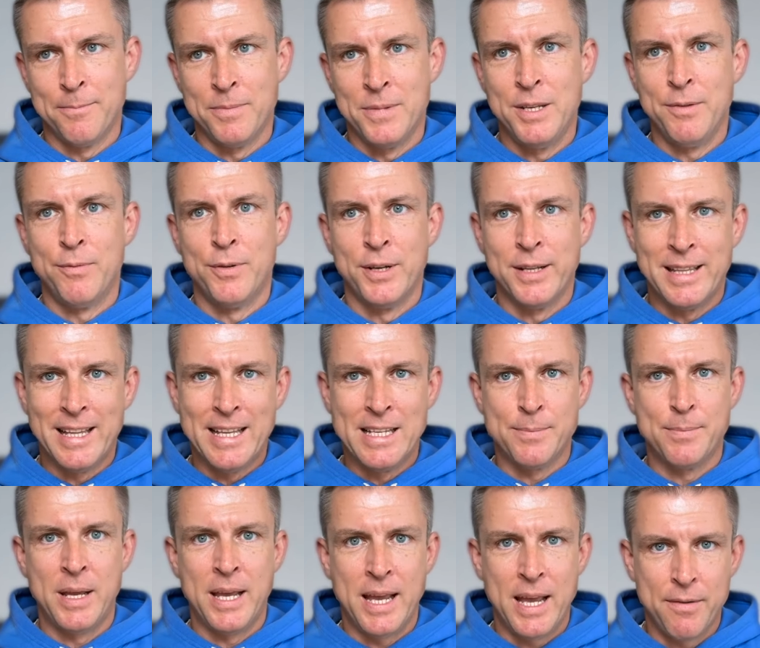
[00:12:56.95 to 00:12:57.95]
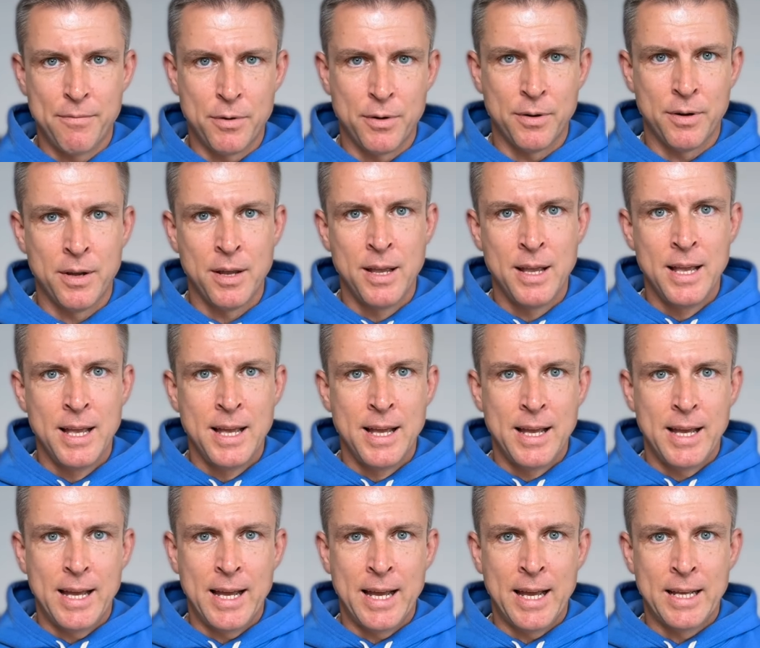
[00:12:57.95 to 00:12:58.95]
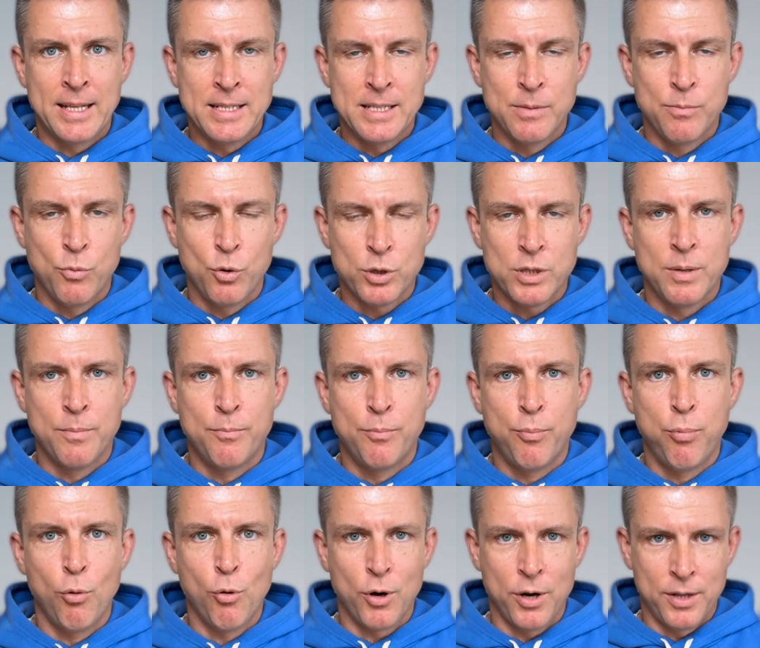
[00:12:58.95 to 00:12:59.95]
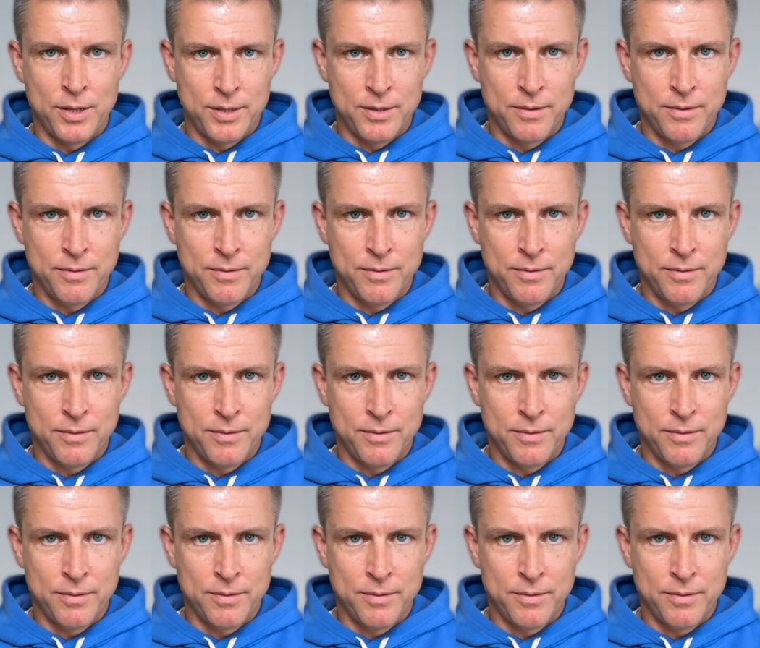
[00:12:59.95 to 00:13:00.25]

different lens behavior. And the most important